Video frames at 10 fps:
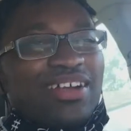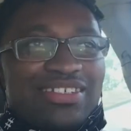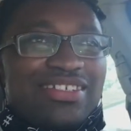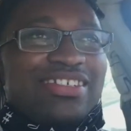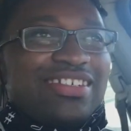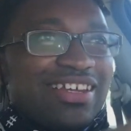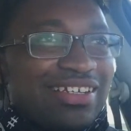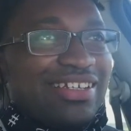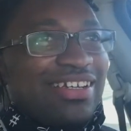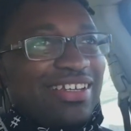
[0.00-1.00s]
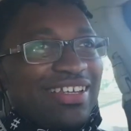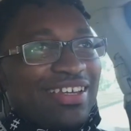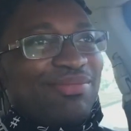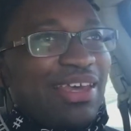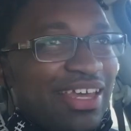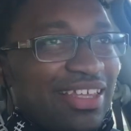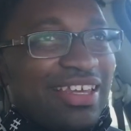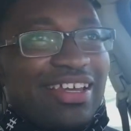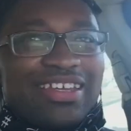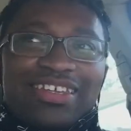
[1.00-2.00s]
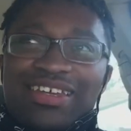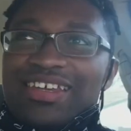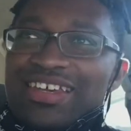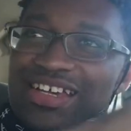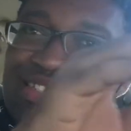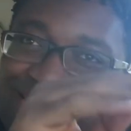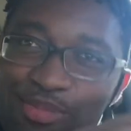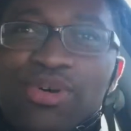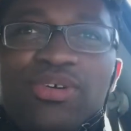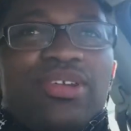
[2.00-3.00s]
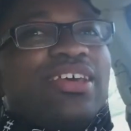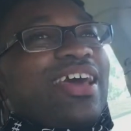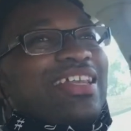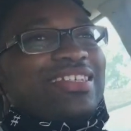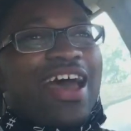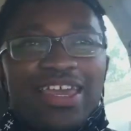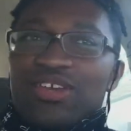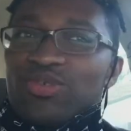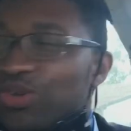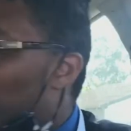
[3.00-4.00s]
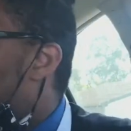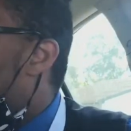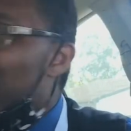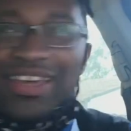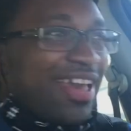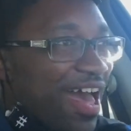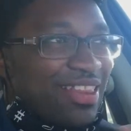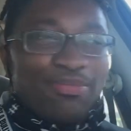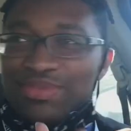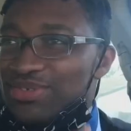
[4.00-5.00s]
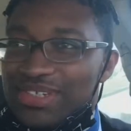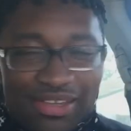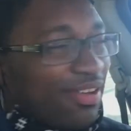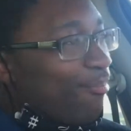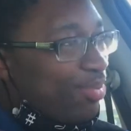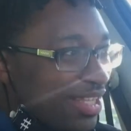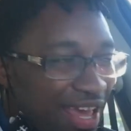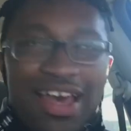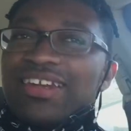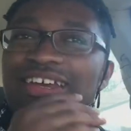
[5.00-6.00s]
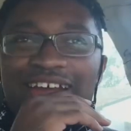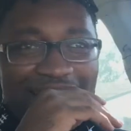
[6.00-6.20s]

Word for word: Rustage, you done did it again, man. You, you you assembled a tight crew. You got the music, the beat out there.